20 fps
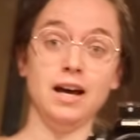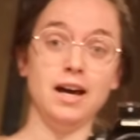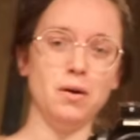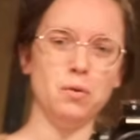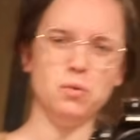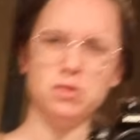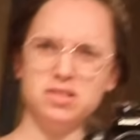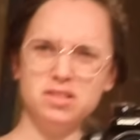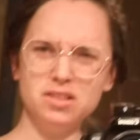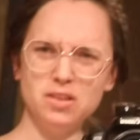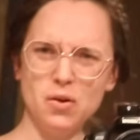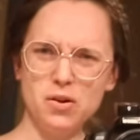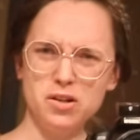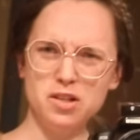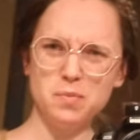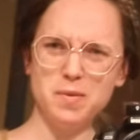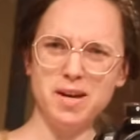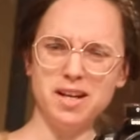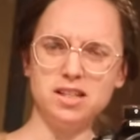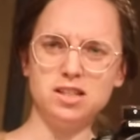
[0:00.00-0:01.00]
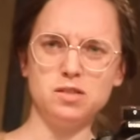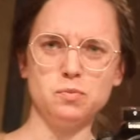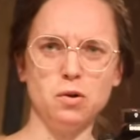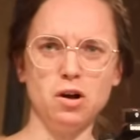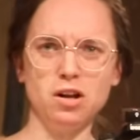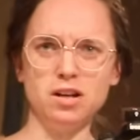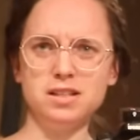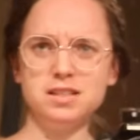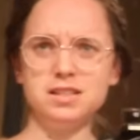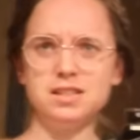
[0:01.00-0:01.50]
I wasn't going to make the
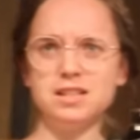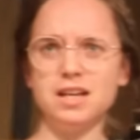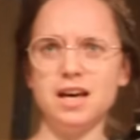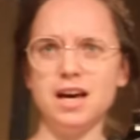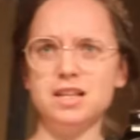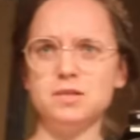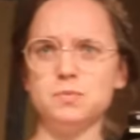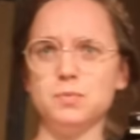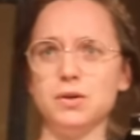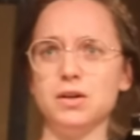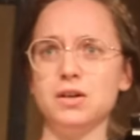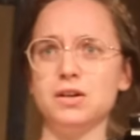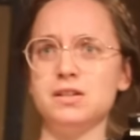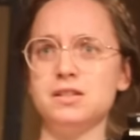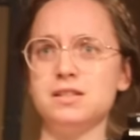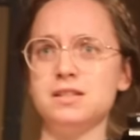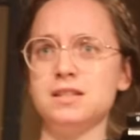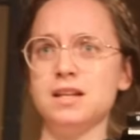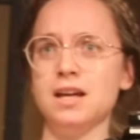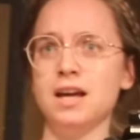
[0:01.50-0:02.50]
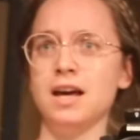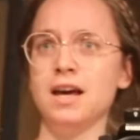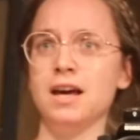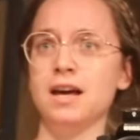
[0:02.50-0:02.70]
smallest size because,